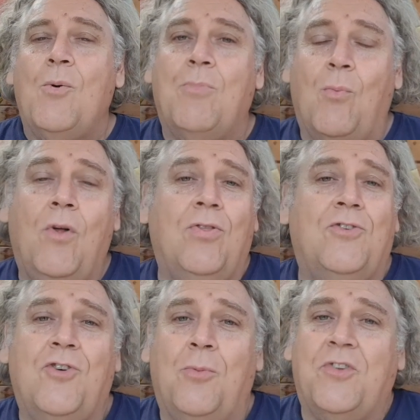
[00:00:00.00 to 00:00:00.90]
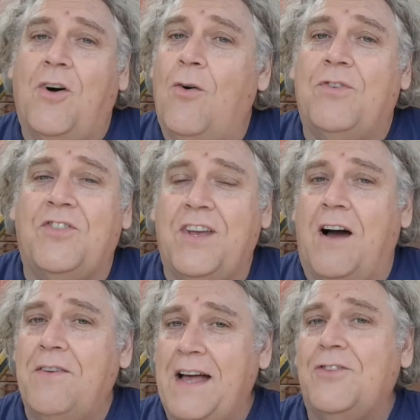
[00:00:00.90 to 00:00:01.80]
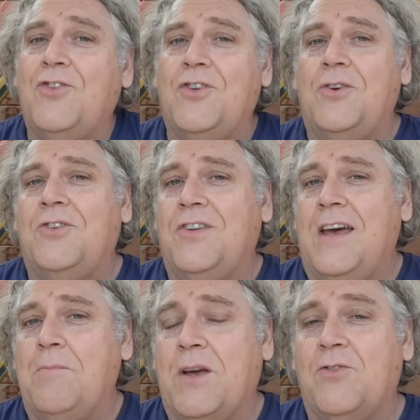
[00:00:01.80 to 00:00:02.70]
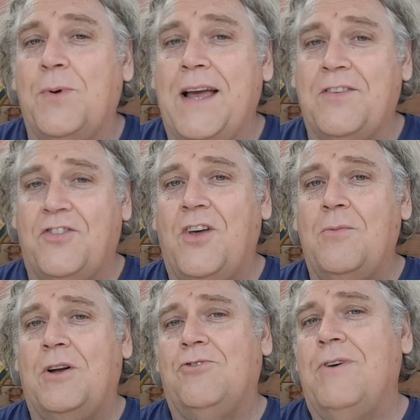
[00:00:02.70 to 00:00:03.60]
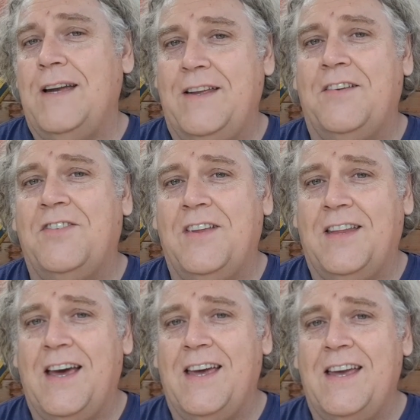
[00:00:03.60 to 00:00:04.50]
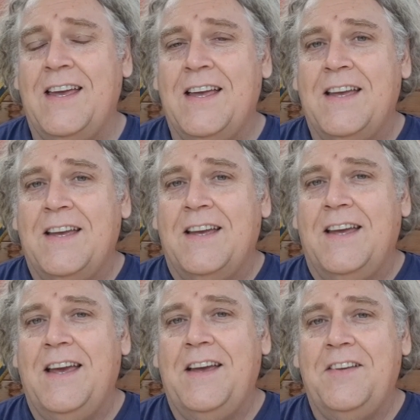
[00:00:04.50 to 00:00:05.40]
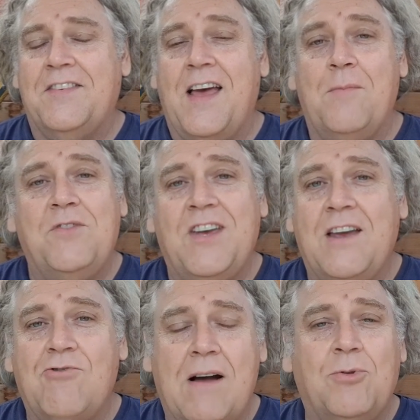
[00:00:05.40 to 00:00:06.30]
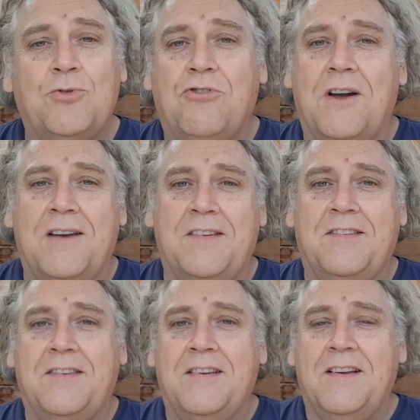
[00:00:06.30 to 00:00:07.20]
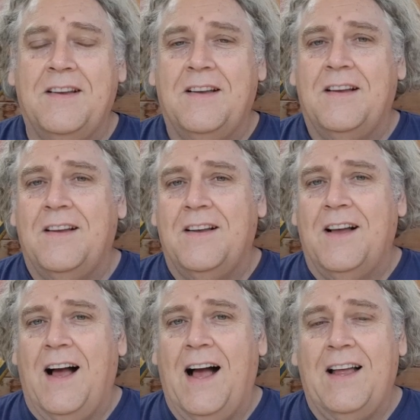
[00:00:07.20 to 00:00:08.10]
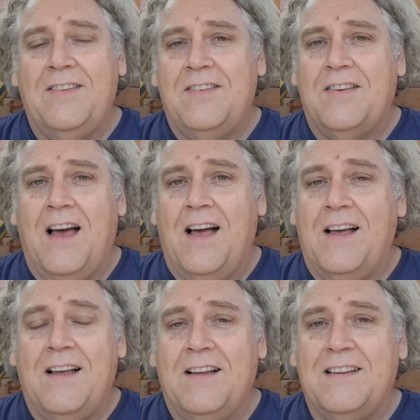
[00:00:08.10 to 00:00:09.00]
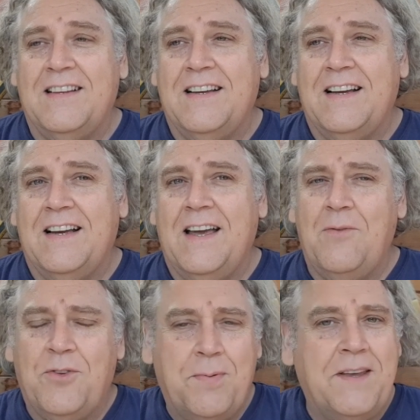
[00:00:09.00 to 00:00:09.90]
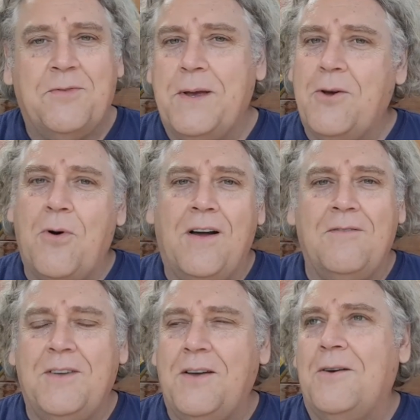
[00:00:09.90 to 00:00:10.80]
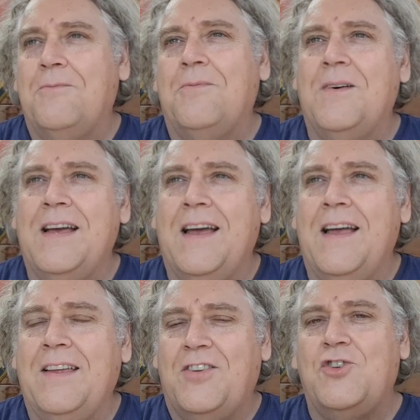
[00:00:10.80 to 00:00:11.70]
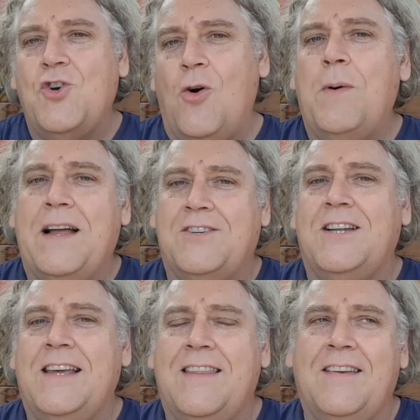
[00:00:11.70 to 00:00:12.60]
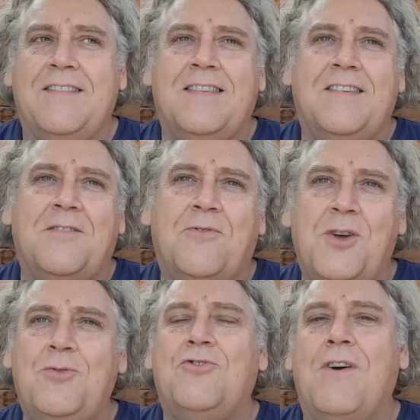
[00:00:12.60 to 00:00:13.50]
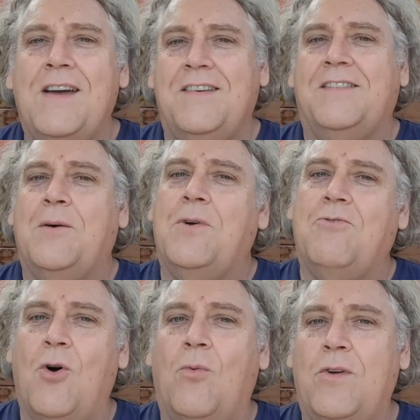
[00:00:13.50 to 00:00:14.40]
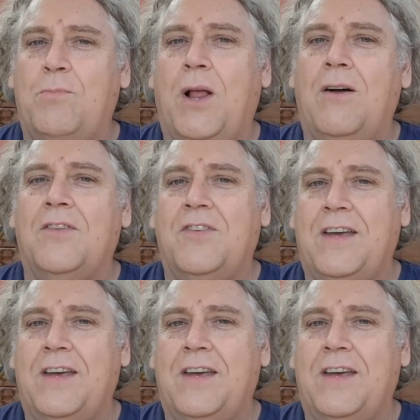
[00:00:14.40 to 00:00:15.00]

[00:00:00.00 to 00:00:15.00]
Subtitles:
But one of the jobs that obviously I've had to do today, because we had so much rain yesterday, is emptying gravel trays. And it's been quite, you know, it's a job actually. There's a few trays that we've got with plants